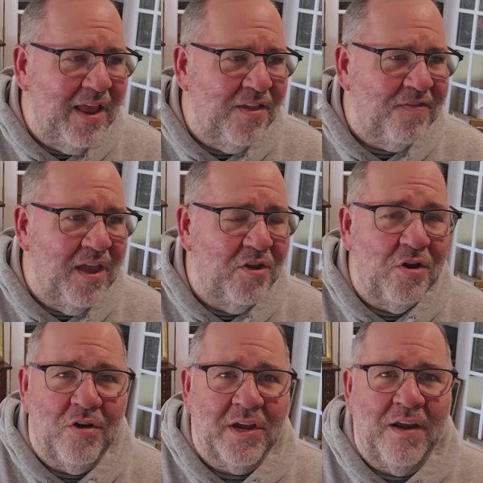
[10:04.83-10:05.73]
day of the sale,
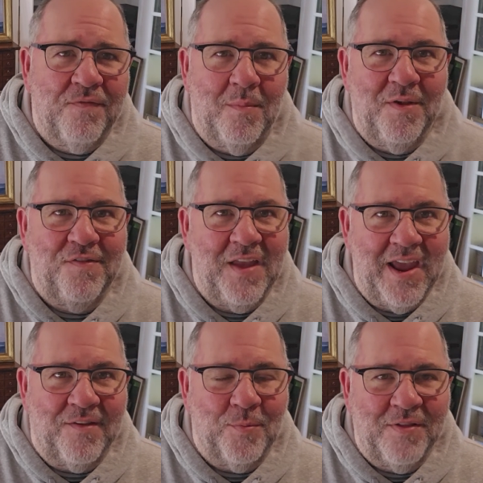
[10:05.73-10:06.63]
you're looking for
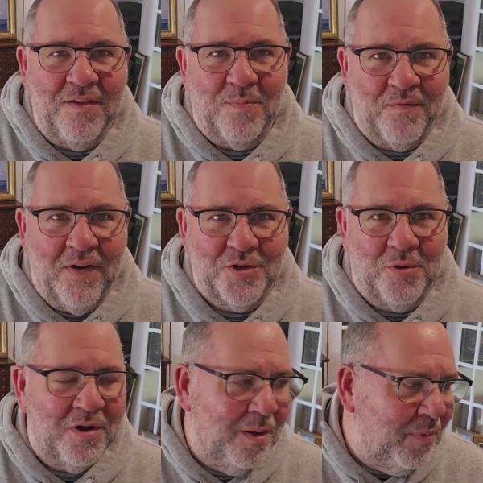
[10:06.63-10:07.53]
mistakes with these
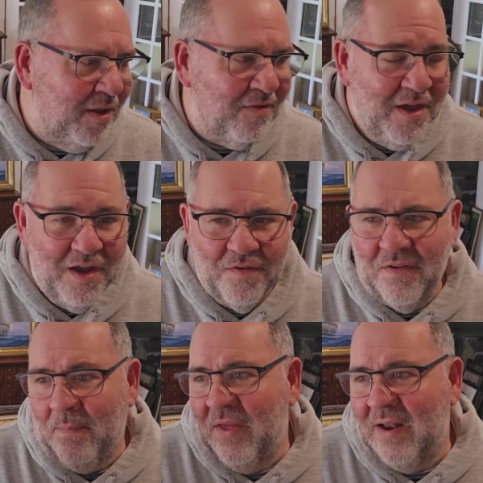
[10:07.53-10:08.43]
professional companies.
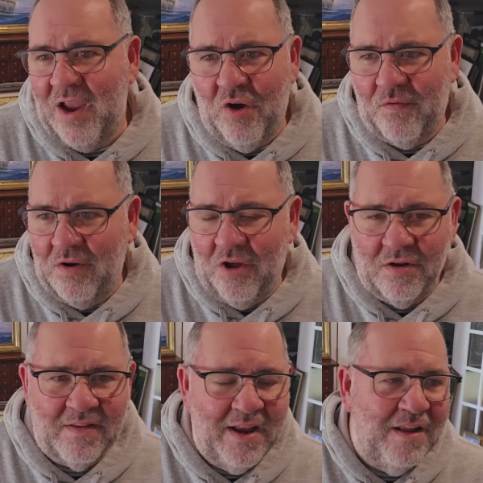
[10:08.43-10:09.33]
Something they
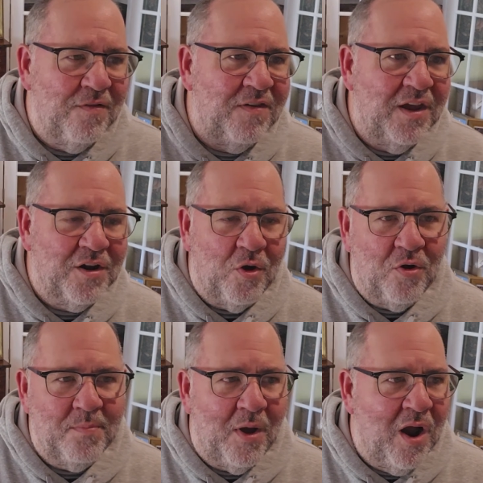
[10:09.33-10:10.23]
overlooked, they didn't see a
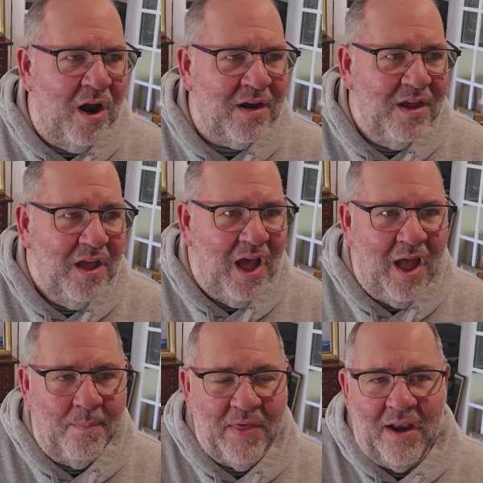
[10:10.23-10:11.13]
gold mark,
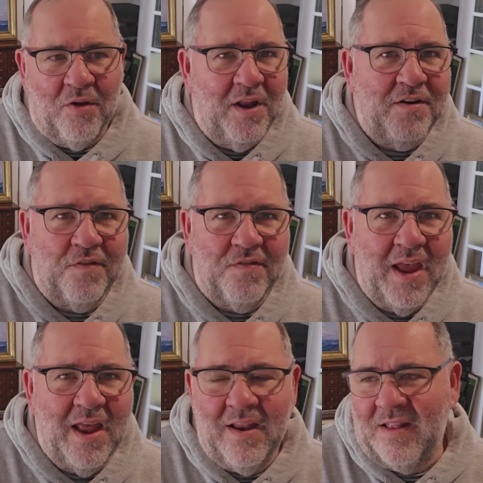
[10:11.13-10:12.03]
they don't
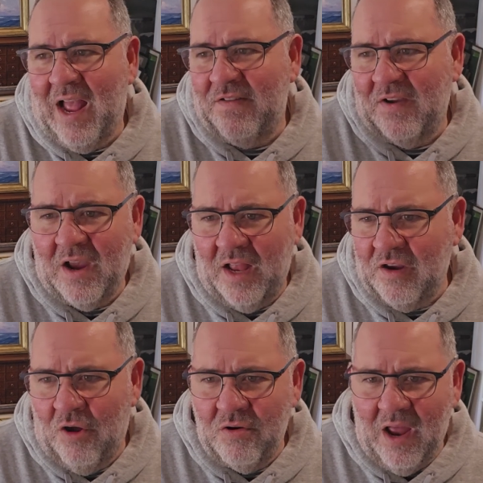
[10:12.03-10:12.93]
understand that that's a
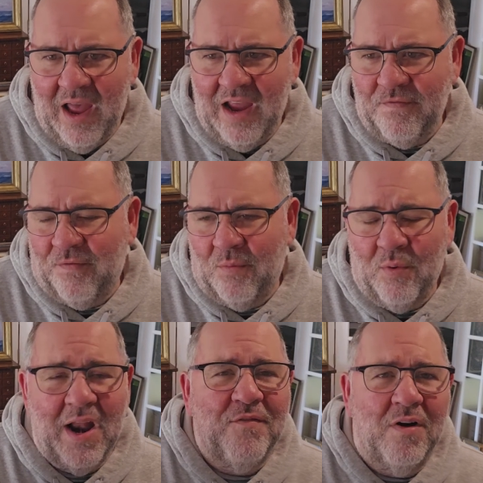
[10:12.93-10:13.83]
Cutco knife or
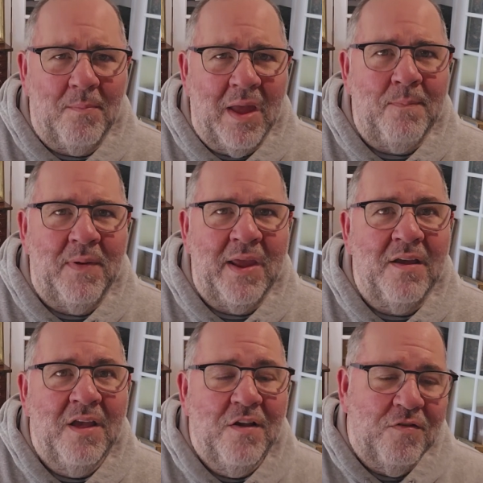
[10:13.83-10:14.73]
whatever it might
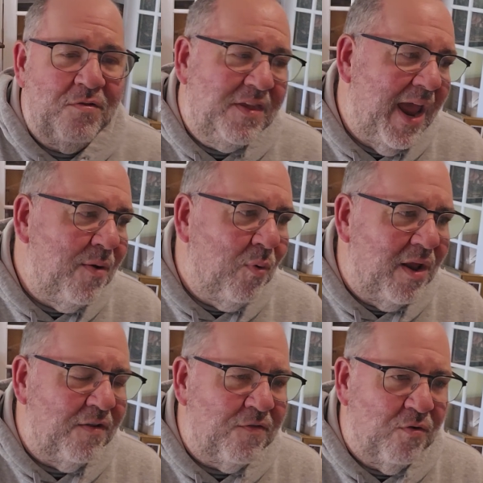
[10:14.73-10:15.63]
be. So day
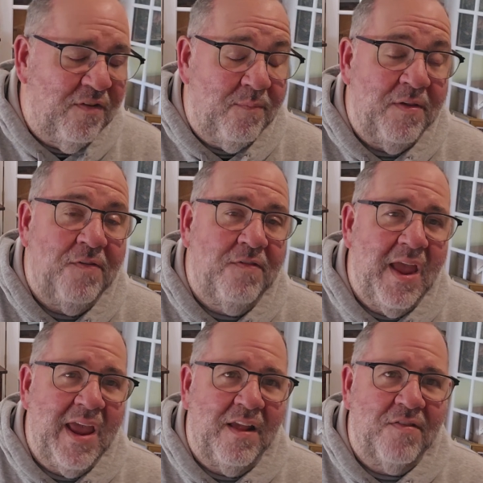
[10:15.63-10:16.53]
1 is sort of
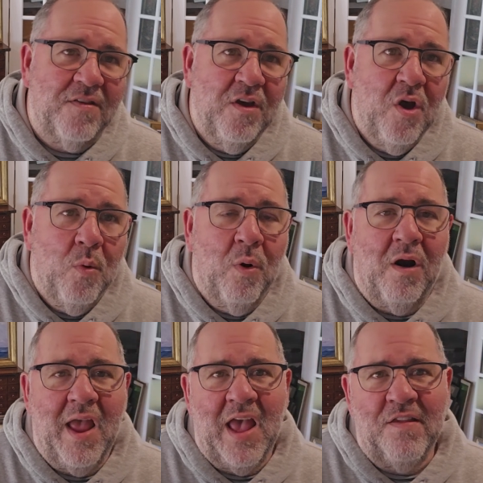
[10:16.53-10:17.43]
mistakes,
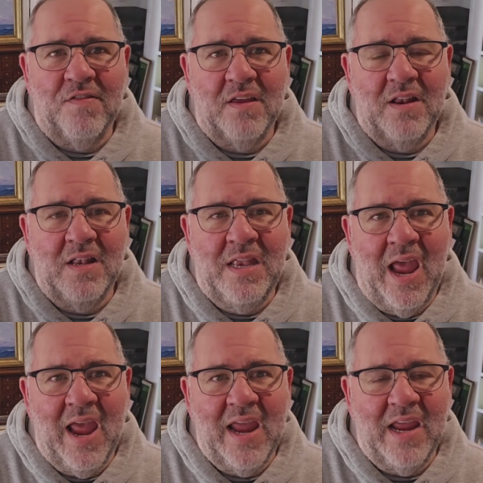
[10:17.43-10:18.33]
whereas
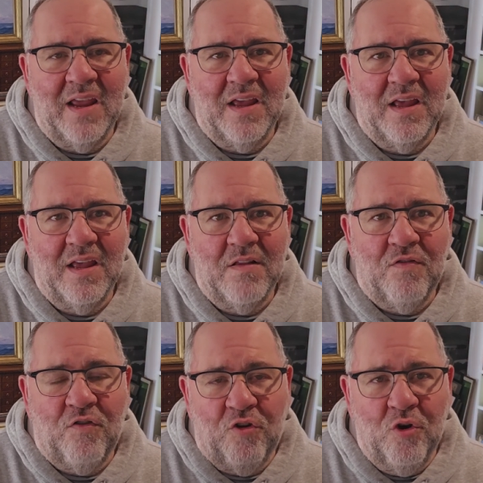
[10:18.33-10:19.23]
day
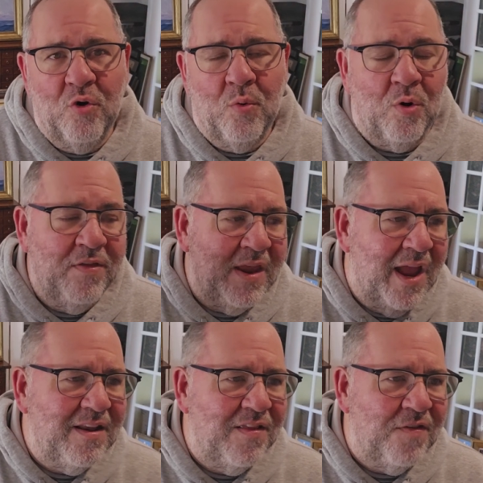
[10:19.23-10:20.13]
2 or the
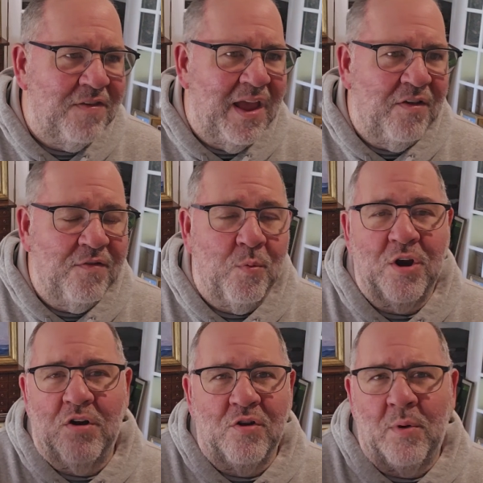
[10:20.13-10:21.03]
end of the sale is
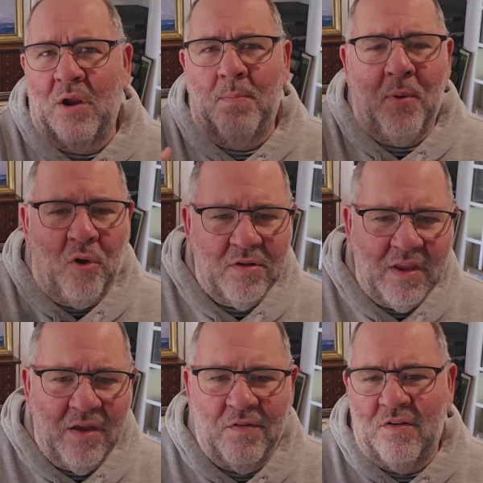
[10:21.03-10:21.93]
where you're doing your bulk
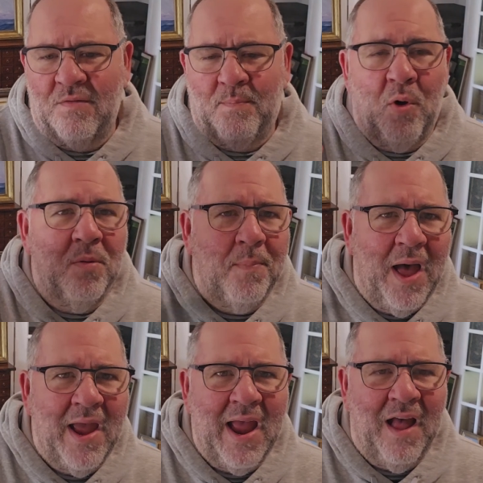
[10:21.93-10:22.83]
deals, your bulk
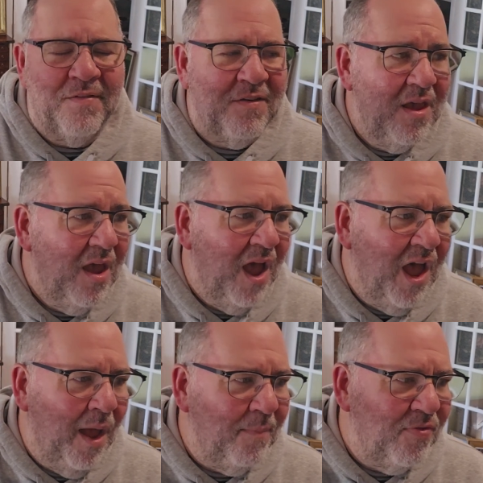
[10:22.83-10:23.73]
buyouts.
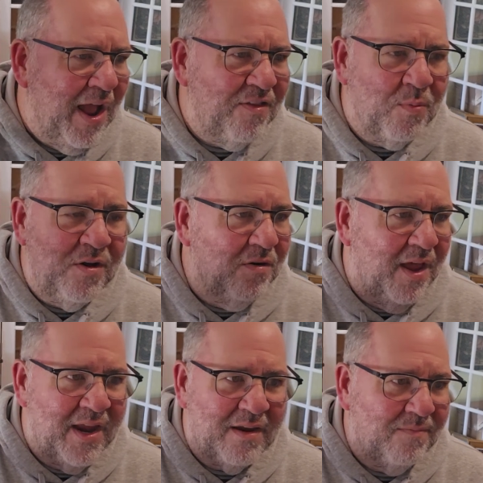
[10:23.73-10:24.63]
That's when you're
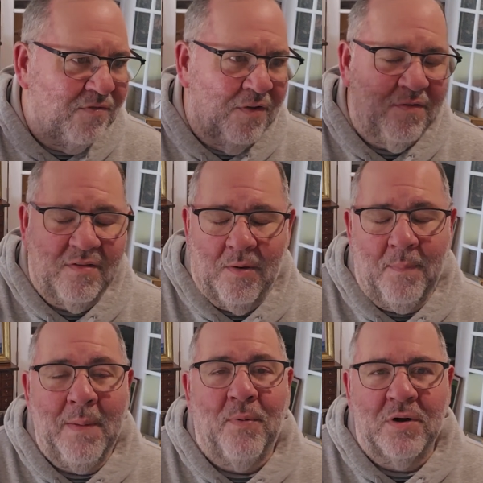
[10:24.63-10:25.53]
like,
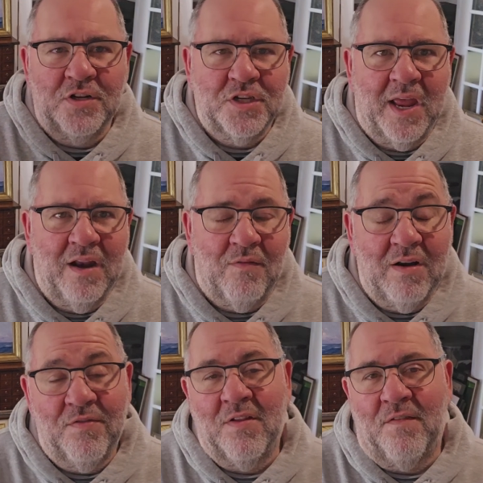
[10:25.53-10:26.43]
people are just getting
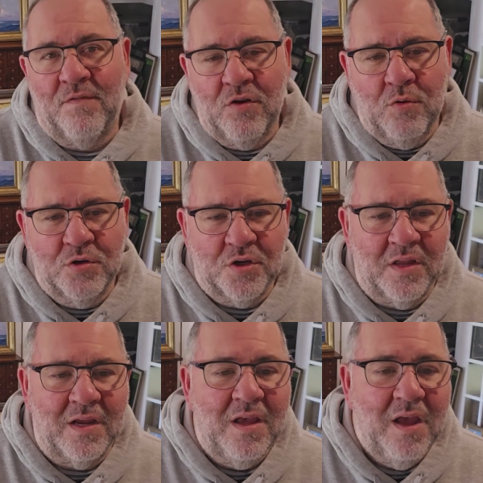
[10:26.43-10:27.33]
rid of stuff
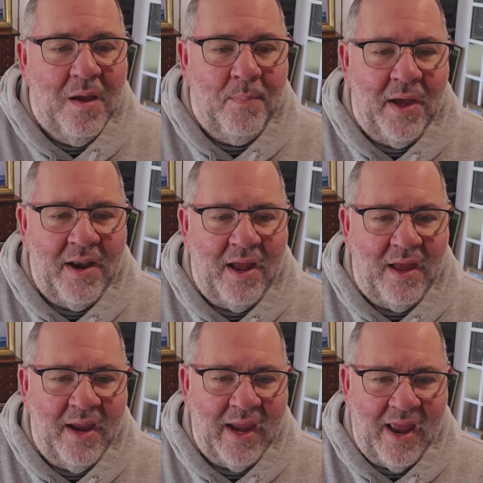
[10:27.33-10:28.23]
usually. But
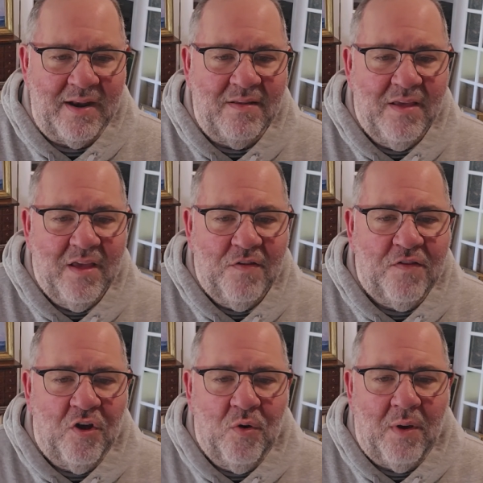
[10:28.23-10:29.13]
again,
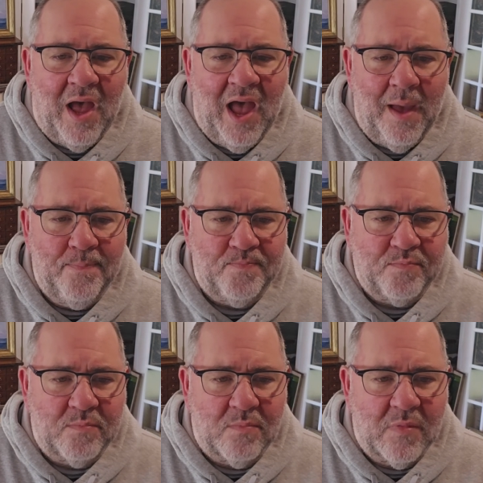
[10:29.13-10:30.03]
so
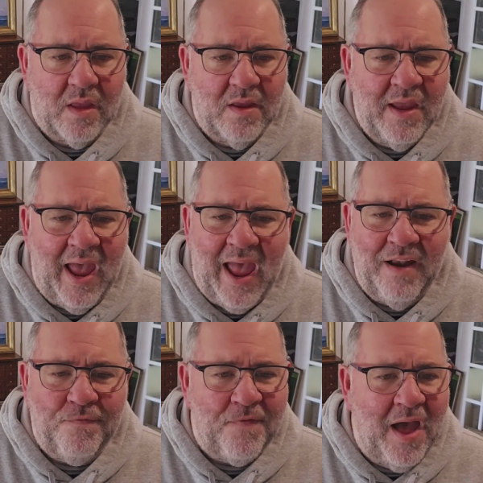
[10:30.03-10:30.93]

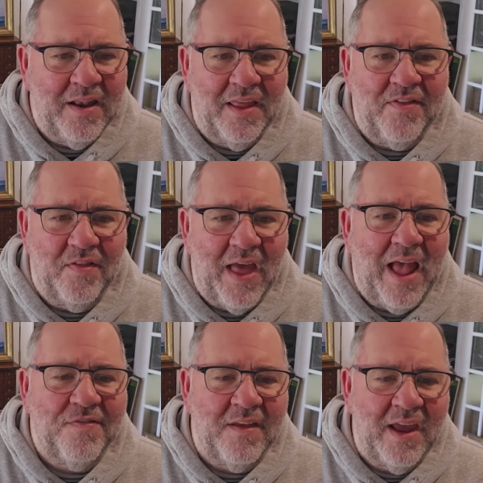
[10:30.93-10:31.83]
and finally, the
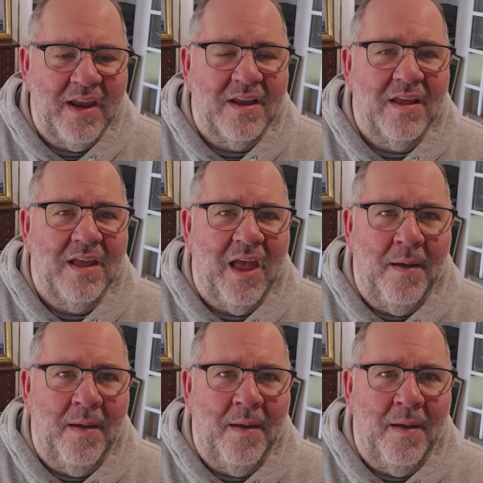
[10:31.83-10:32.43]
last thing,